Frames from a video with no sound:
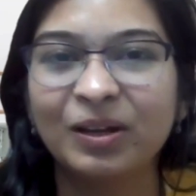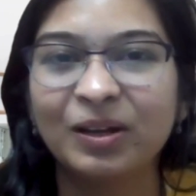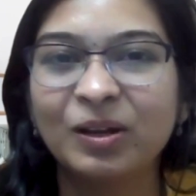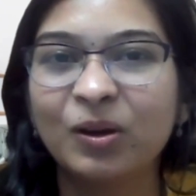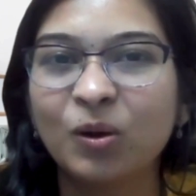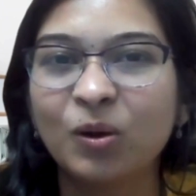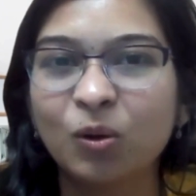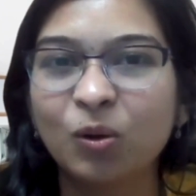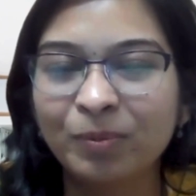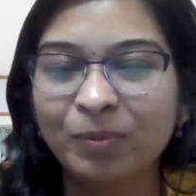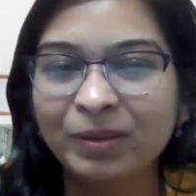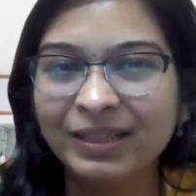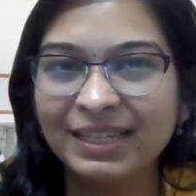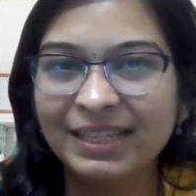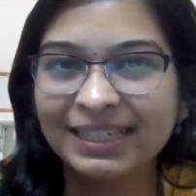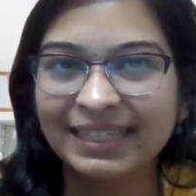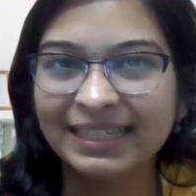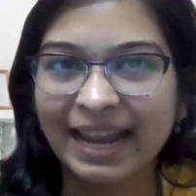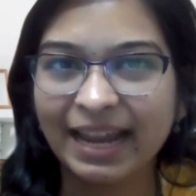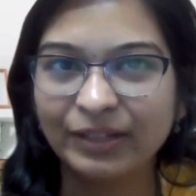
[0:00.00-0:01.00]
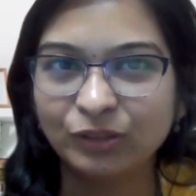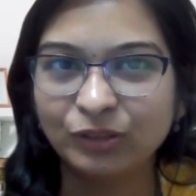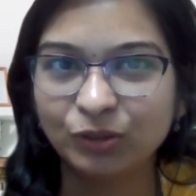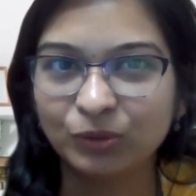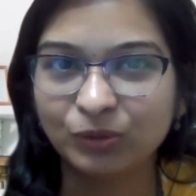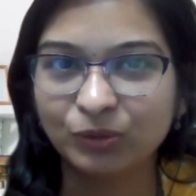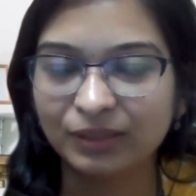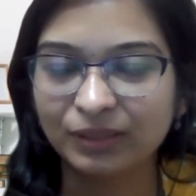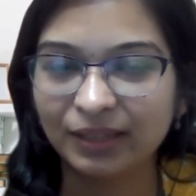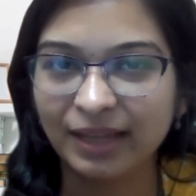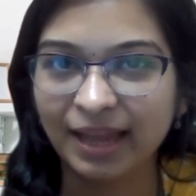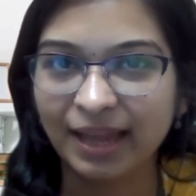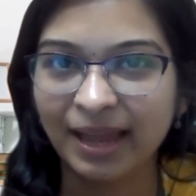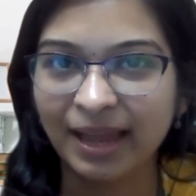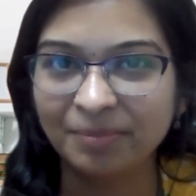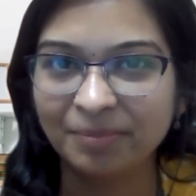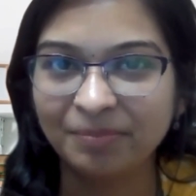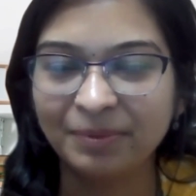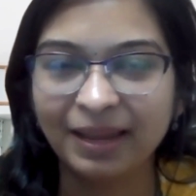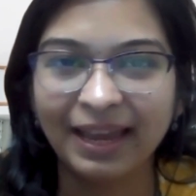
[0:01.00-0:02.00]
Open the Scratch Junior
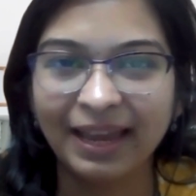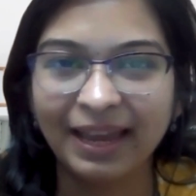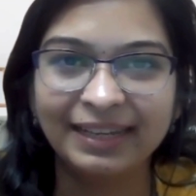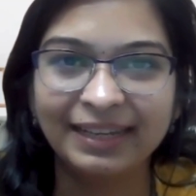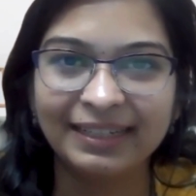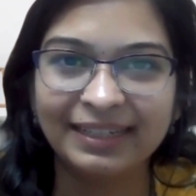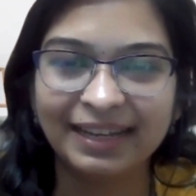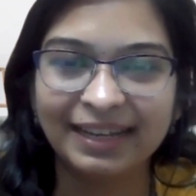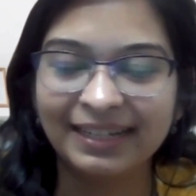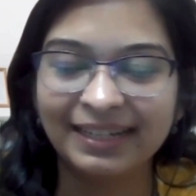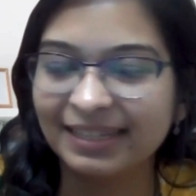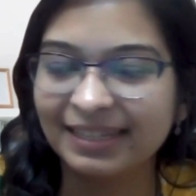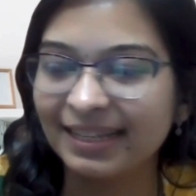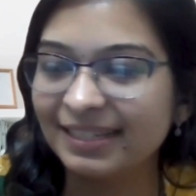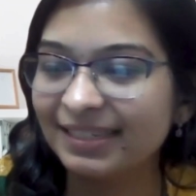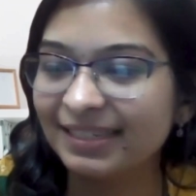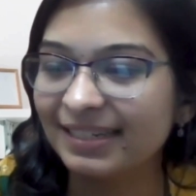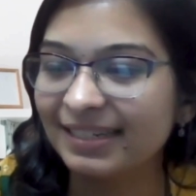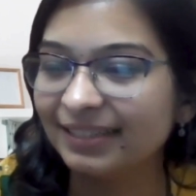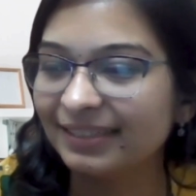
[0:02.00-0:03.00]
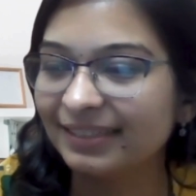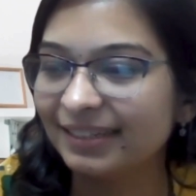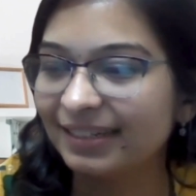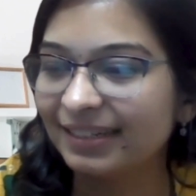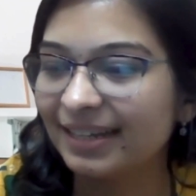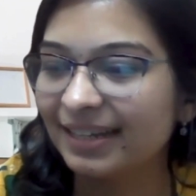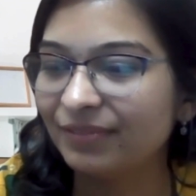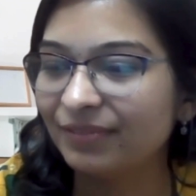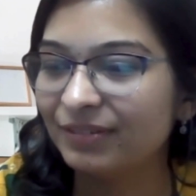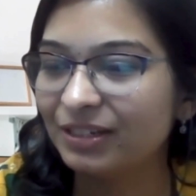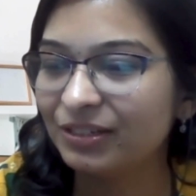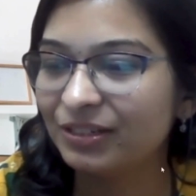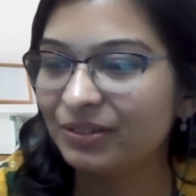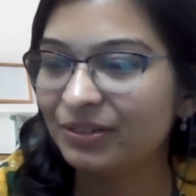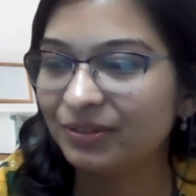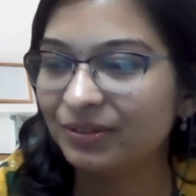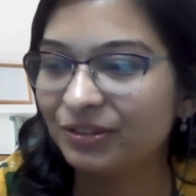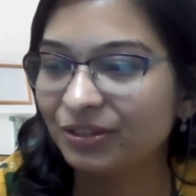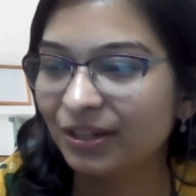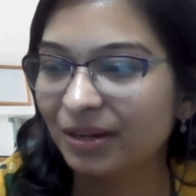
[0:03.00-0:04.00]
app and let's get started. I will
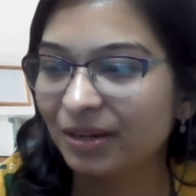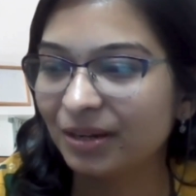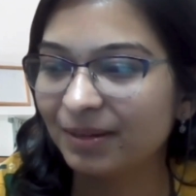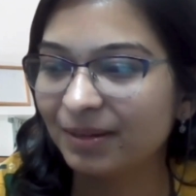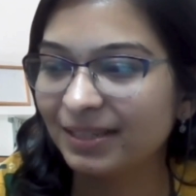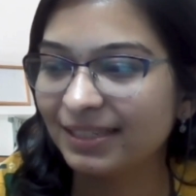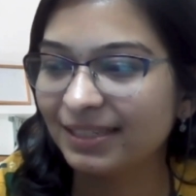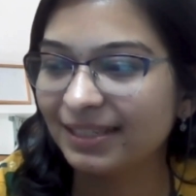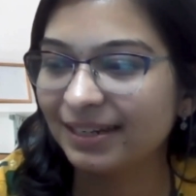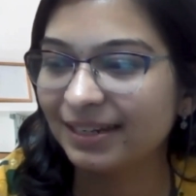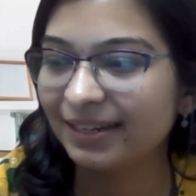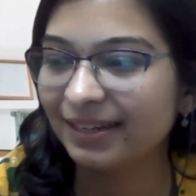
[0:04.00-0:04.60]
share my screen.